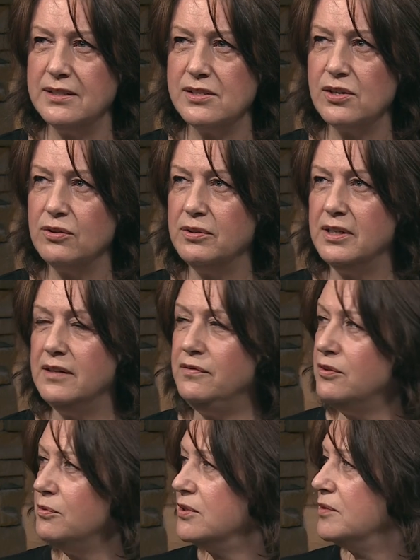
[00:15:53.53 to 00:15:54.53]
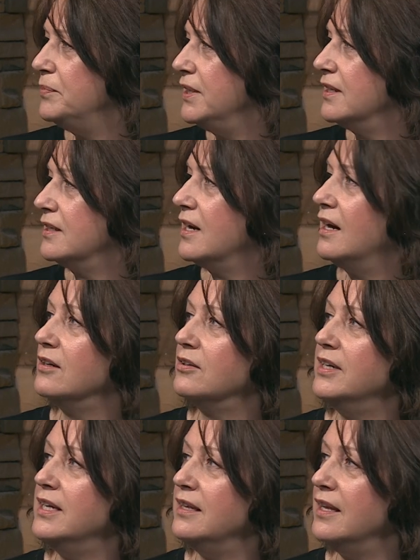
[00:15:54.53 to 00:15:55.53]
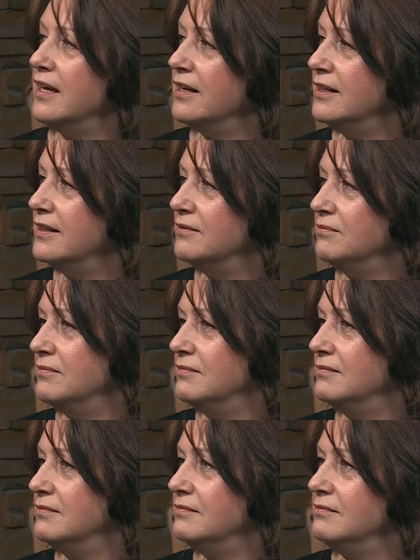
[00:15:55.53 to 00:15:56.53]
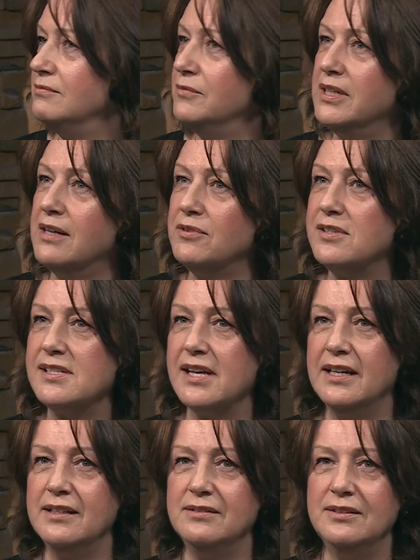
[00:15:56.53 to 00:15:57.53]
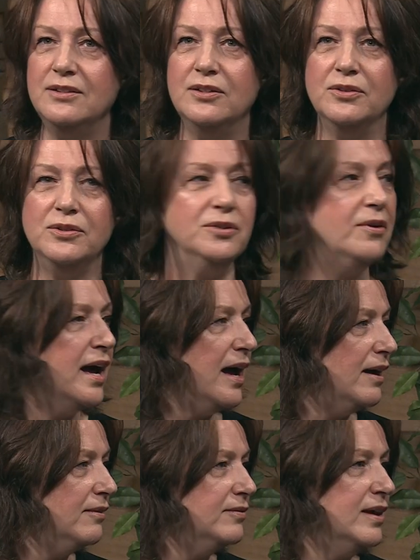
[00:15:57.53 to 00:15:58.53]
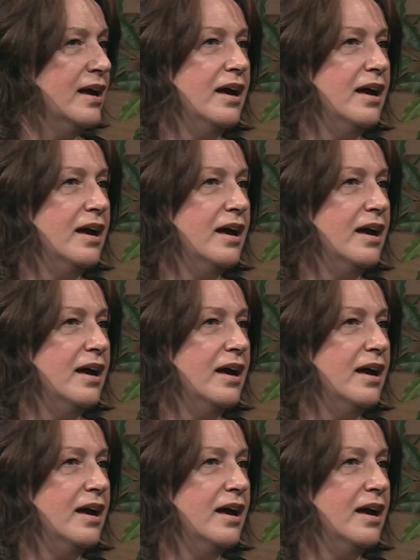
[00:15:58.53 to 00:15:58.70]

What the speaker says: So if you were to pick a color in whatever site you have,